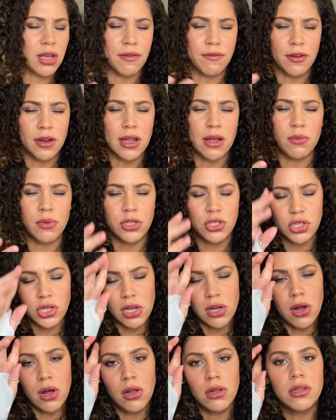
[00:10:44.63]
I forget what she
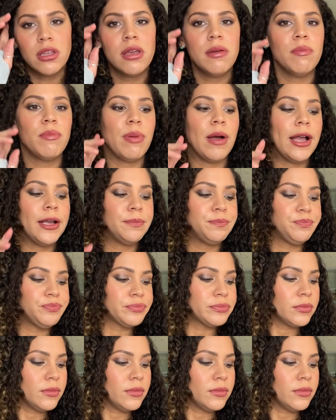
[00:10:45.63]
called it, but